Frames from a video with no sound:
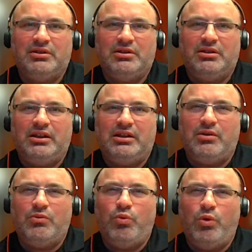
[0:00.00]
like
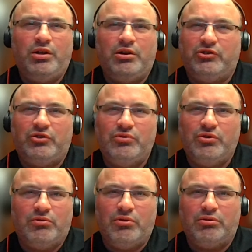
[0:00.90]
a one or two
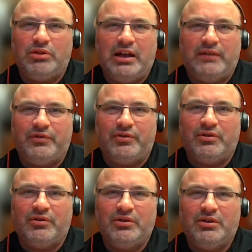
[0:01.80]
year old laughter,
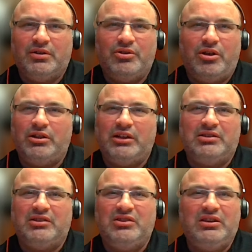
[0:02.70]
not like
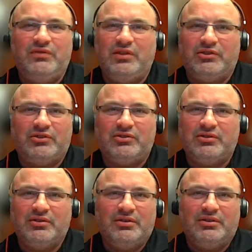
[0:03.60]
the devious
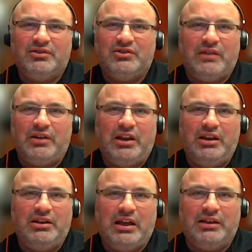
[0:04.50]
seven, eight,
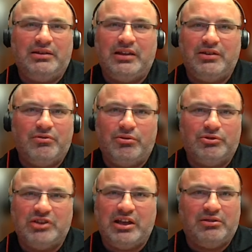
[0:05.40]
nine, 10 year old
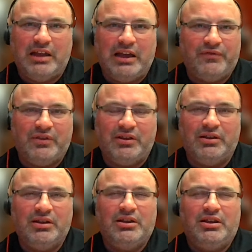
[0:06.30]
child laughing.
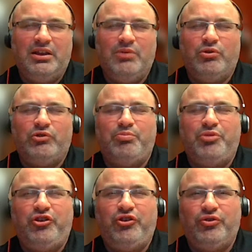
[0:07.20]
It was
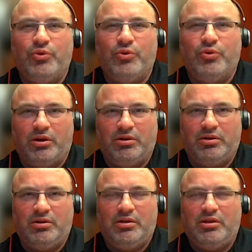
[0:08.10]
pure.
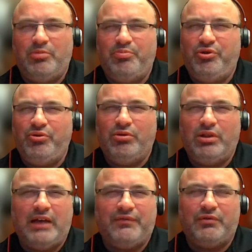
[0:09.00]
The pure
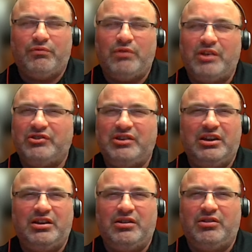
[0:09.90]
laughter
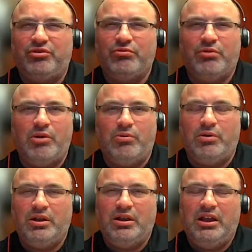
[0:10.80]
resonated throughout.
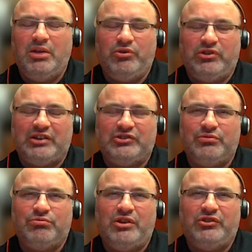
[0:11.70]
It was actually
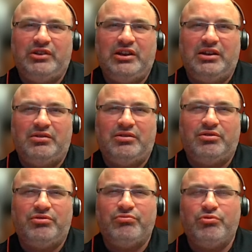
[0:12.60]
resonating
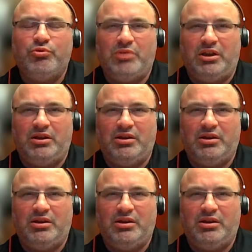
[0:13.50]
through me.